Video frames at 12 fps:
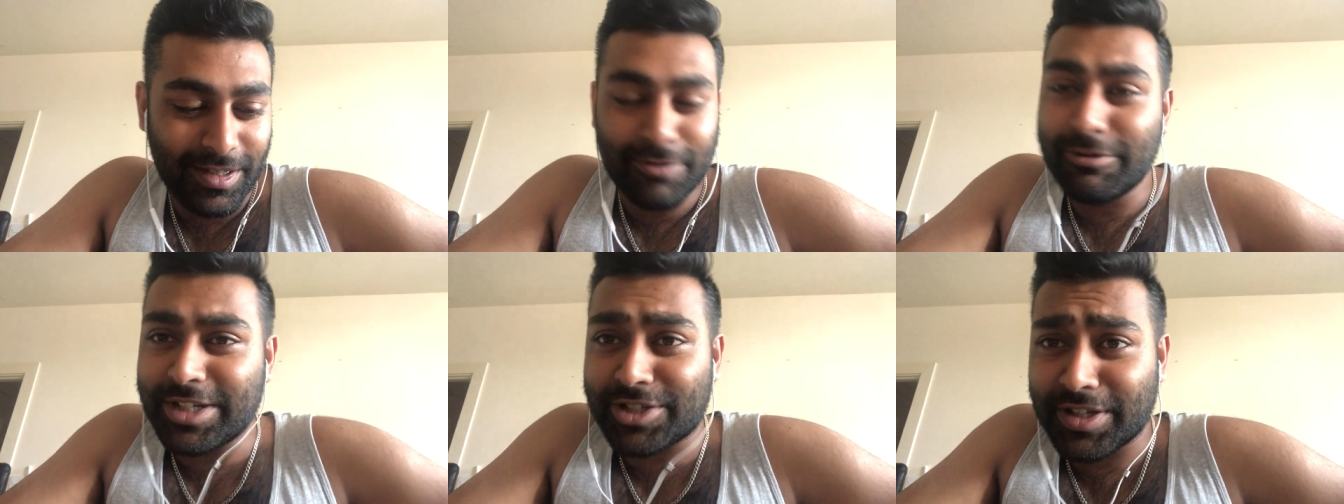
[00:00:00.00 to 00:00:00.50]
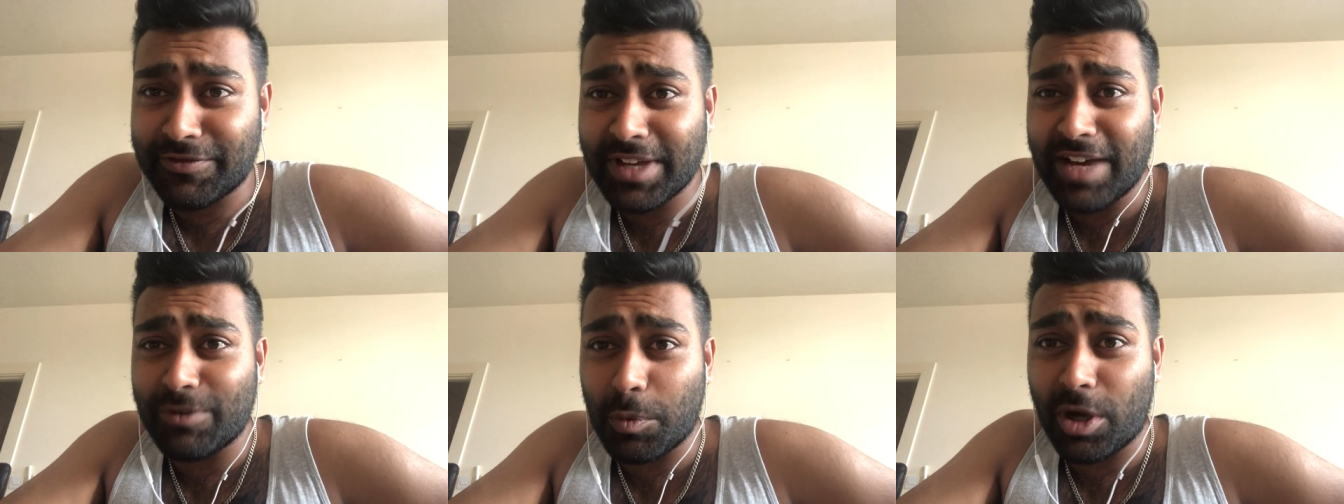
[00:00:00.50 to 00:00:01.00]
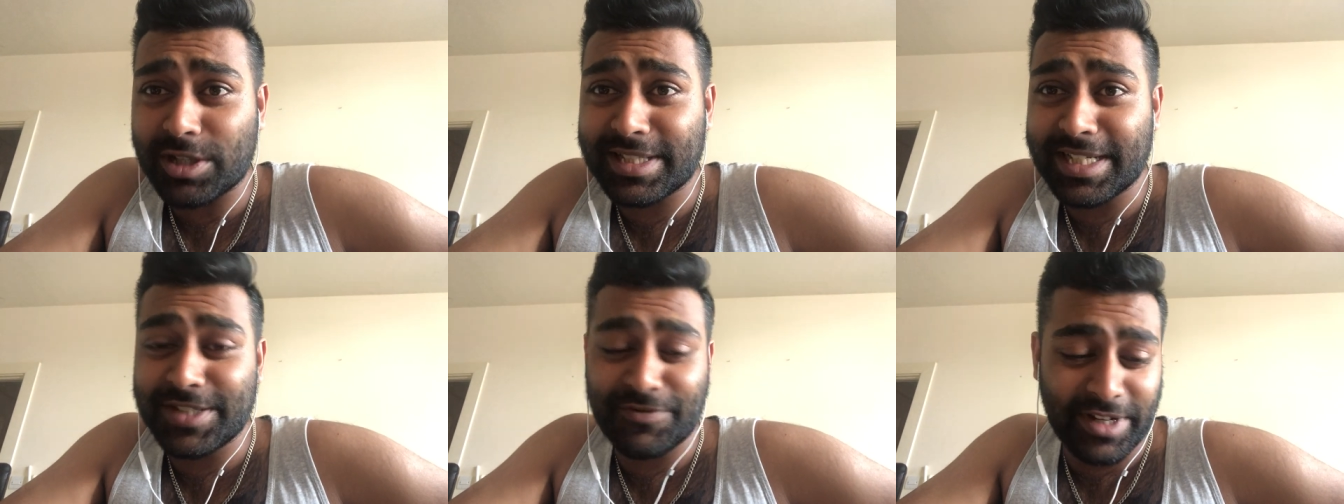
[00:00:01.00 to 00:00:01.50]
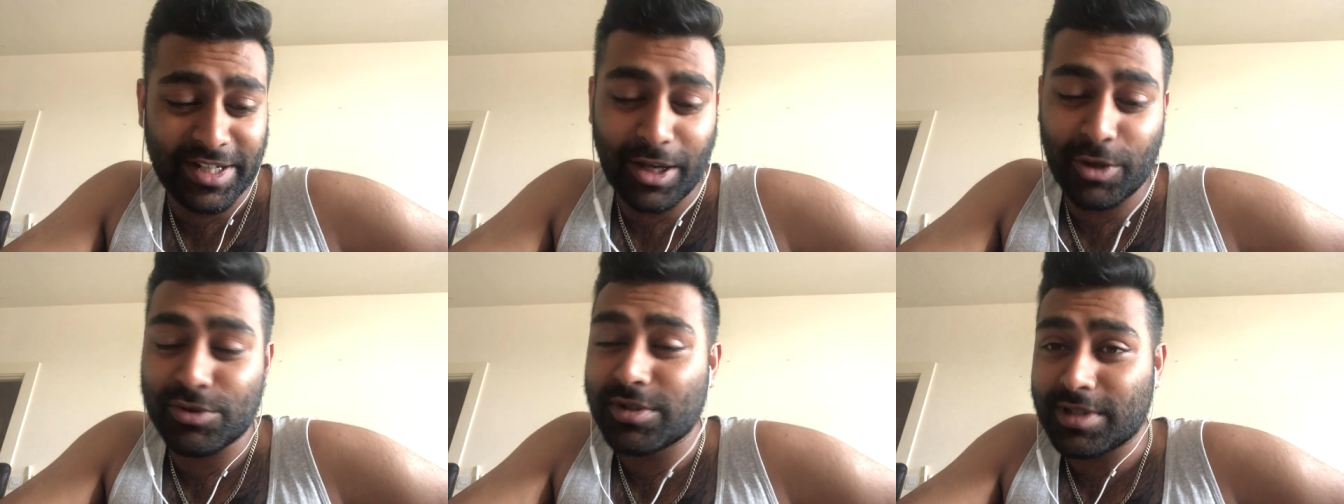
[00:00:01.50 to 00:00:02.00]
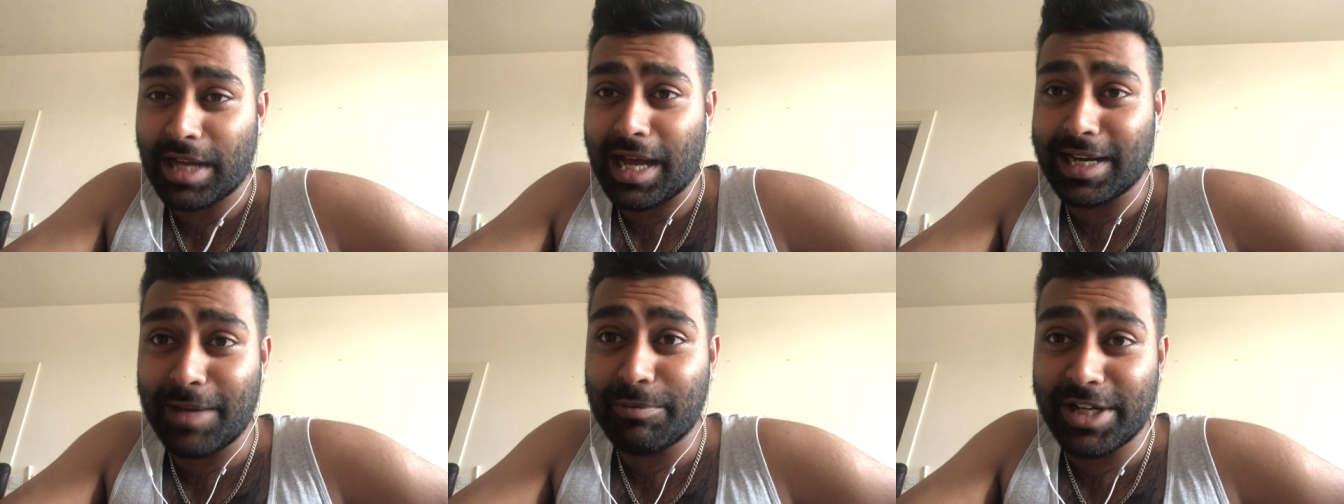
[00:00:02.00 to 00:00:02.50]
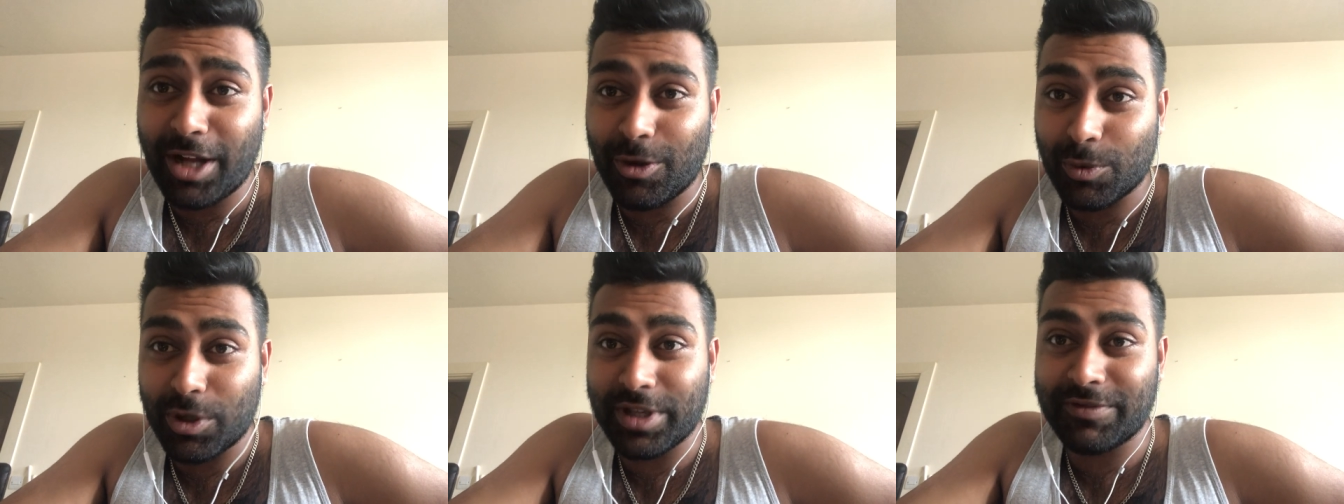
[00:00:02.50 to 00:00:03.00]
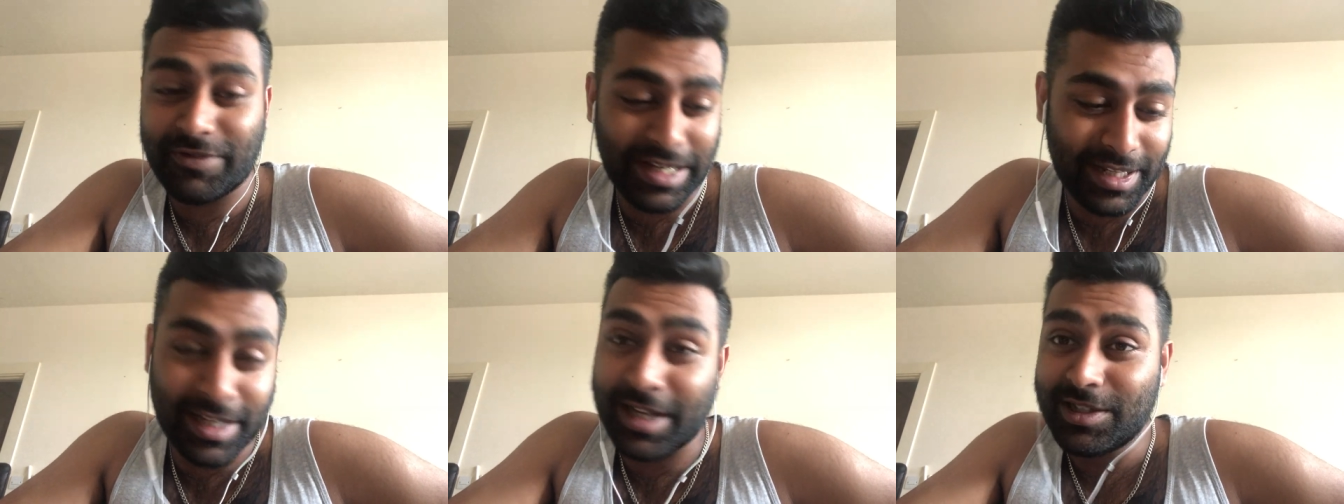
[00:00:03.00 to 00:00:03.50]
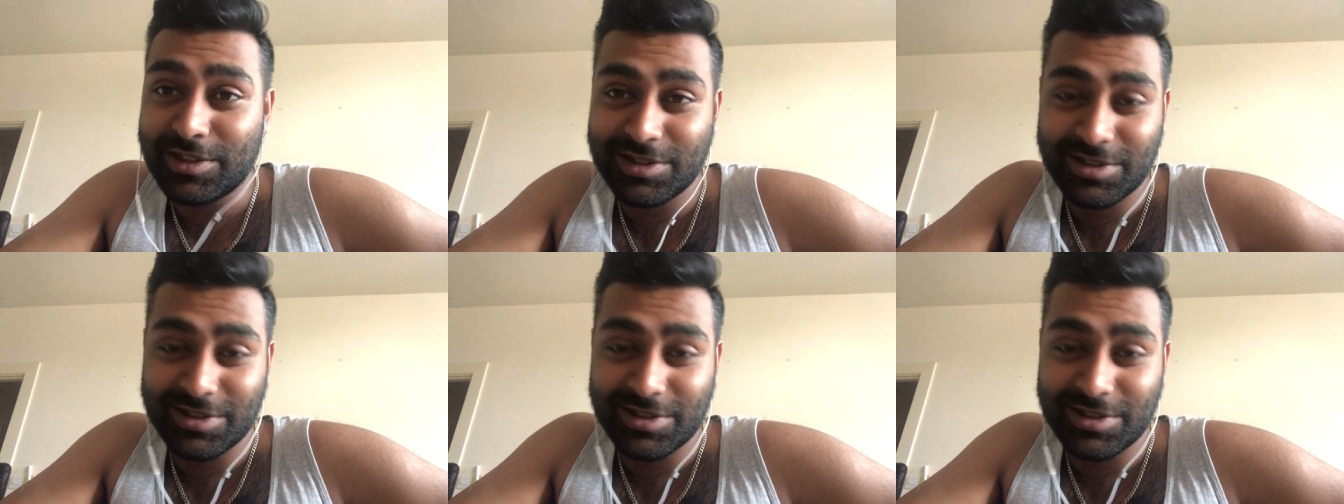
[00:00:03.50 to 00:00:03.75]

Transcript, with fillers: Richard, if you ever watch these videos, like, let me know what you think, yeah?